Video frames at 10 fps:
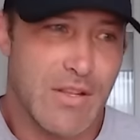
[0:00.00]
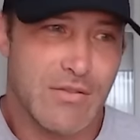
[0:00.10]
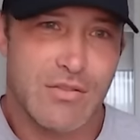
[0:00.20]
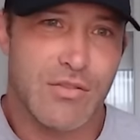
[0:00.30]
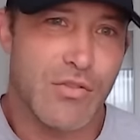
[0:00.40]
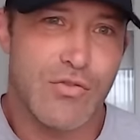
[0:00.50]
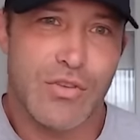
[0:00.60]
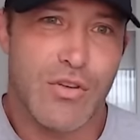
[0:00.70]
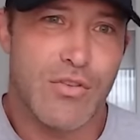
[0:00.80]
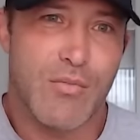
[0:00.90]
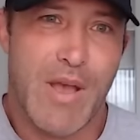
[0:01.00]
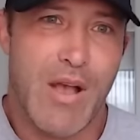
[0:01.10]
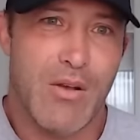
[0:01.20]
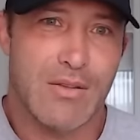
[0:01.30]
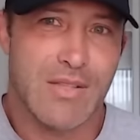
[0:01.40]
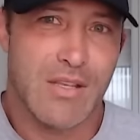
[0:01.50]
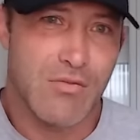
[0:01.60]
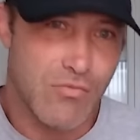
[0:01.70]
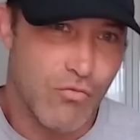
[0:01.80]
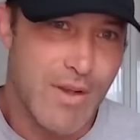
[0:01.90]
get surgery on your bowels, like
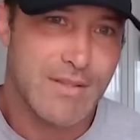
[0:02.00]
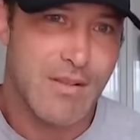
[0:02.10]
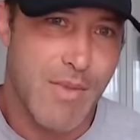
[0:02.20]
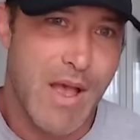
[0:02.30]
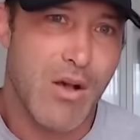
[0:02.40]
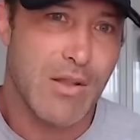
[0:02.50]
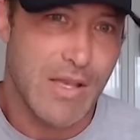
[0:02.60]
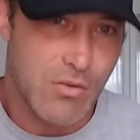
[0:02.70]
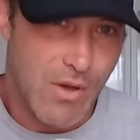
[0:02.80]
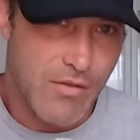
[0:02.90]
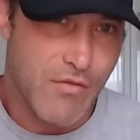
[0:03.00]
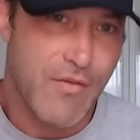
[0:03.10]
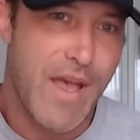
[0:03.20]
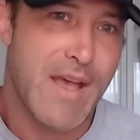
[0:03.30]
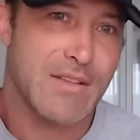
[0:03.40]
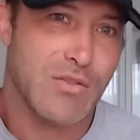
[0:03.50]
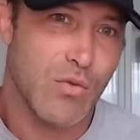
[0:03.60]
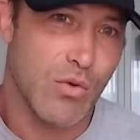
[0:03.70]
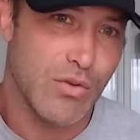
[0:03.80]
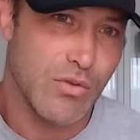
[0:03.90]
you rest the bowel, like you either fast
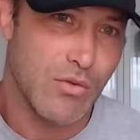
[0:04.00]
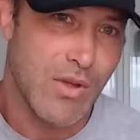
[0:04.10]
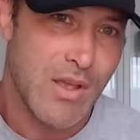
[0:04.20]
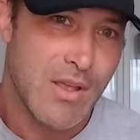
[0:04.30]
or you